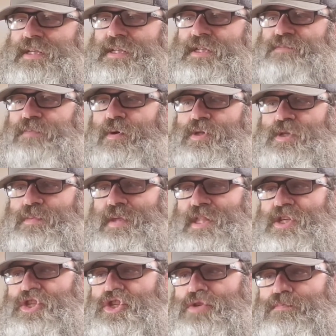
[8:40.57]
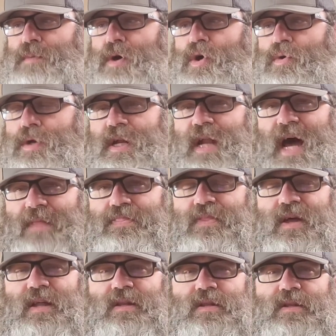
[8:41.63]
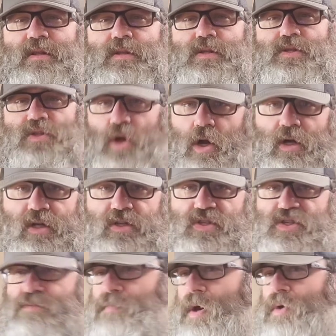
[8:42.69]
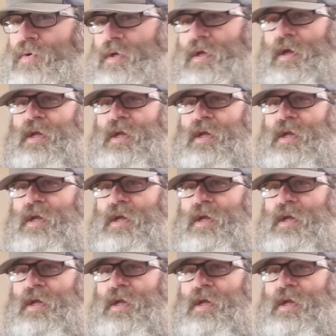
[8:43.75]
is supposed to be the smoke, not the dark smoke.